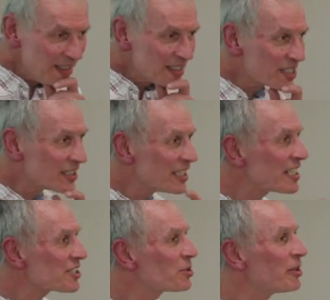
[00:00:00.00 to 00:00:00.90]
So in the
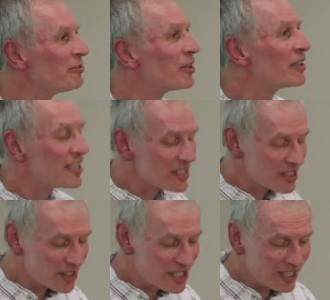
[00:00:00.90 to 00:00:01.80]
next 24 hours
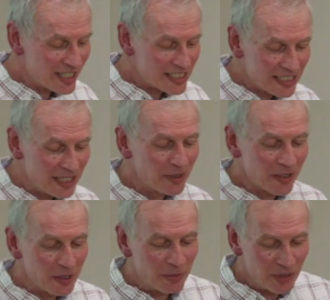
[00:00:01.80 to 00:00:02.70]
or so, as I say, we've
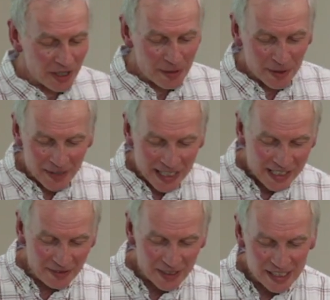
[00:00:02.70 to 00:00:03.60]
got a program of
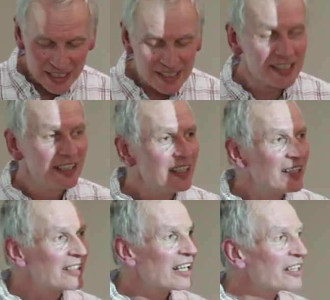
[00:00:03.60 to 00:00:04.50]
activities
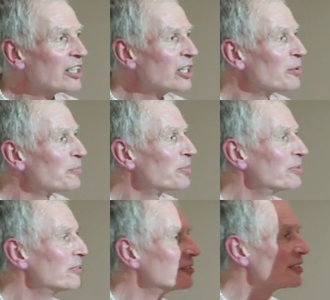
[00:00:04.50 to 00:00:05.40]
that
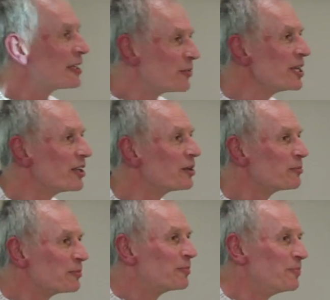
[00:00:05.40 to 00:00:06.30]
we hope
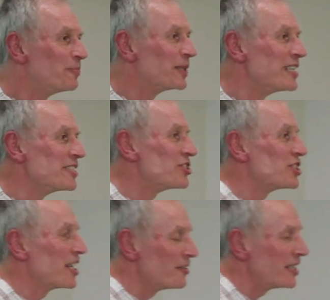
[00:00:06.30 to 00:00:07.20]
will begin to
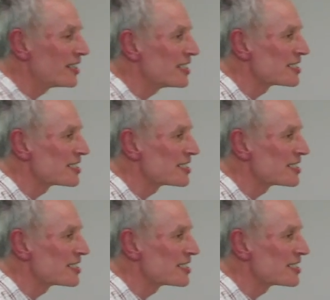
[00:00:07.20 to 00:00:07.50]
generate this